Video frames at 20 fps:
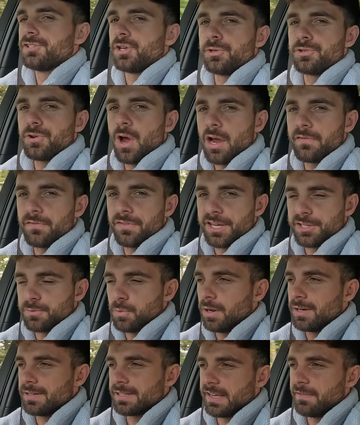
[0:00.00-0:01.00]
So driving this
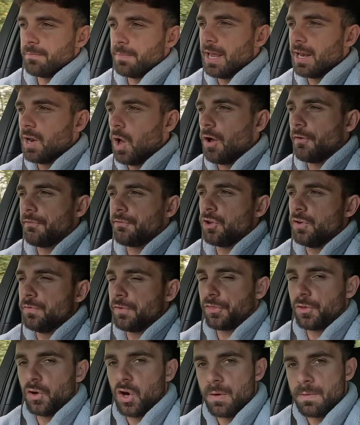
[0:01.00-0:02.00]
one has given me a lot of food
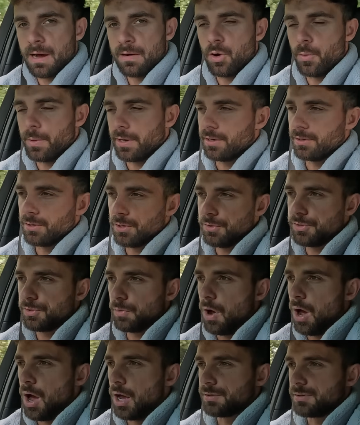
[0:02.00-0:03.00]
for thought about what we can do
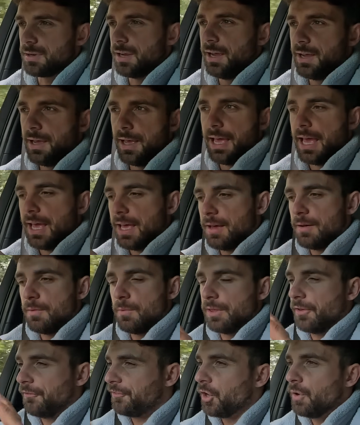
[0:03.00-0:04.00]
to ours.
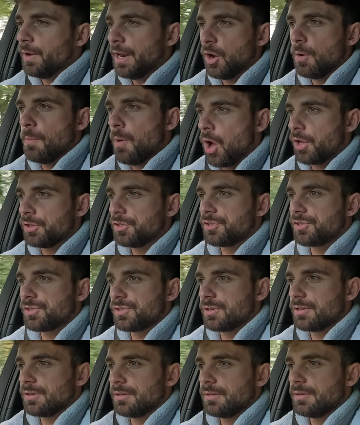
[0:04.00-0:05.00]
With a few little
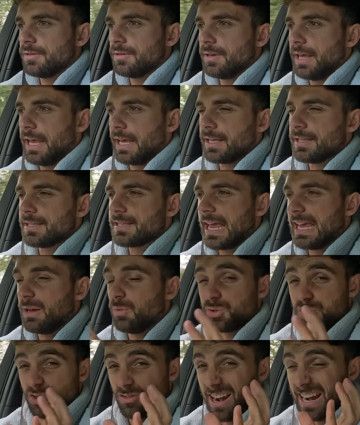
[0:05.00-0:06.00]
mods, it can take
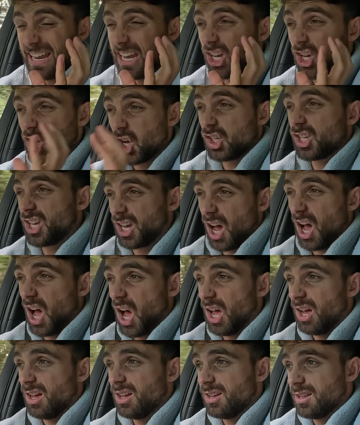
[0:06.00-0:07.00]
what's already a good
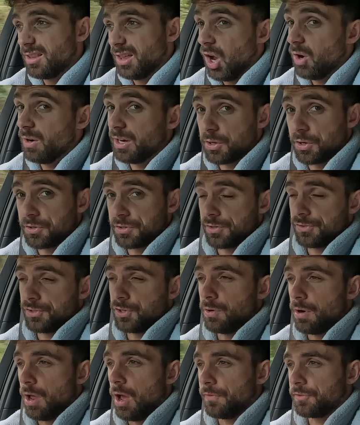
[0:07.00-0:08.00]
car that only cost us
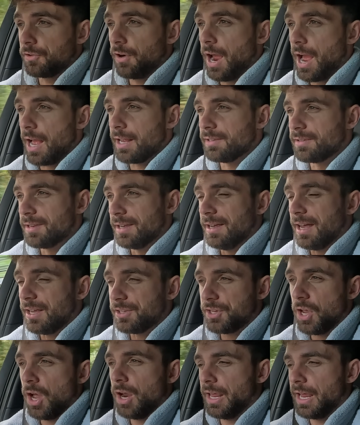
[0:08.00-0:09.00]
2.5 grand
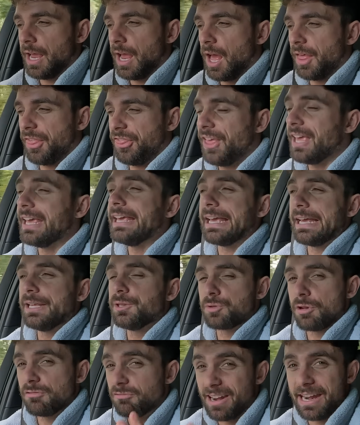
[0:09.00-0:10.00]
and turn it, I think,
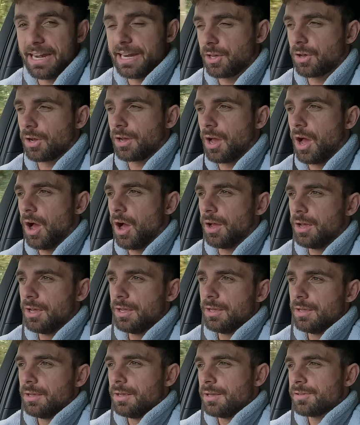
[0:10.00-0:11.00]
into a really good car.
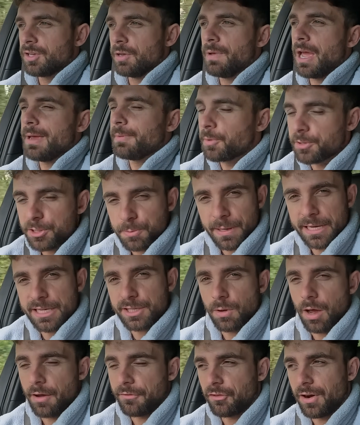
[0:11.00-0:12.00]
So maybe we'll speak
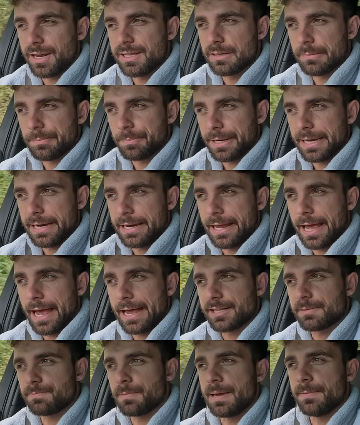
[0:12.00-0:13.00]
to our friends at
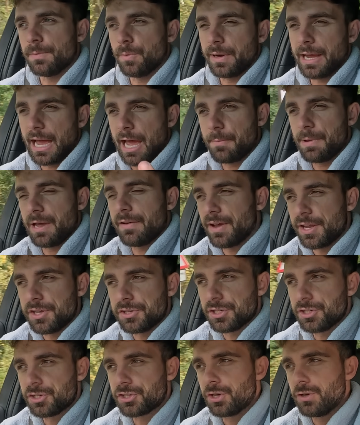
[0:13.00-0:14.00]
BDS, maybe we'll get a bit of
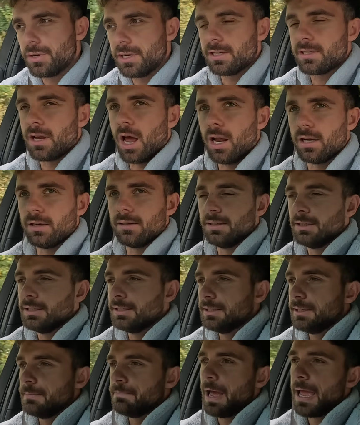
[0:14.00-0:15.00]
engine tuning done,
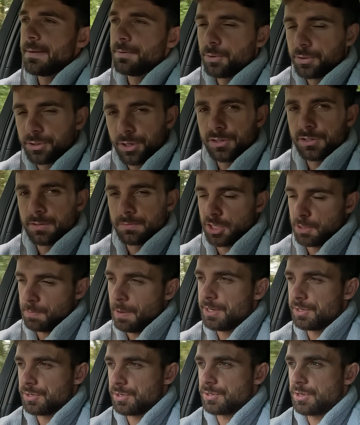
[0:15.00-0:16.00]
maybe we'll do some
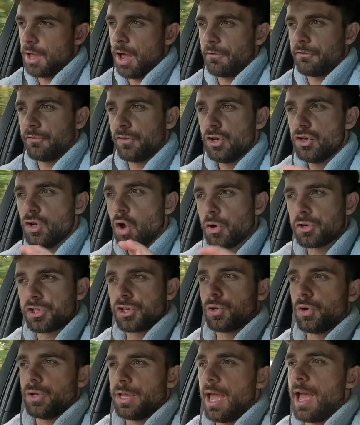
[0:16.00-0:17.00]
suspension stuff, not
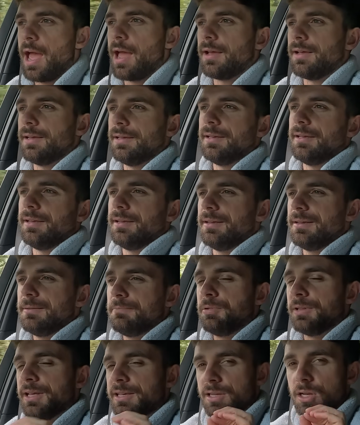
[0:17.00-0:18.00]
sure yet,
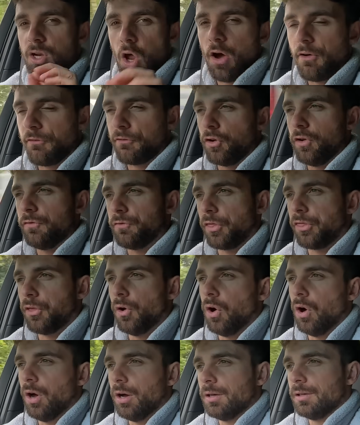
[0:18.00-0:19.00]
but there's a lot of food for
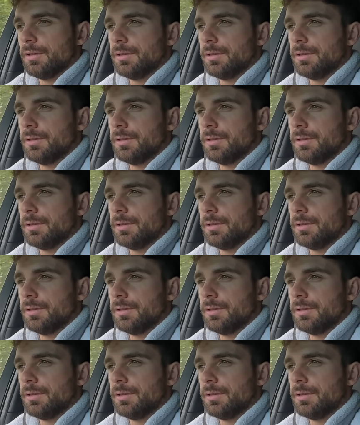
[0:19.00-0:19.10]
thought.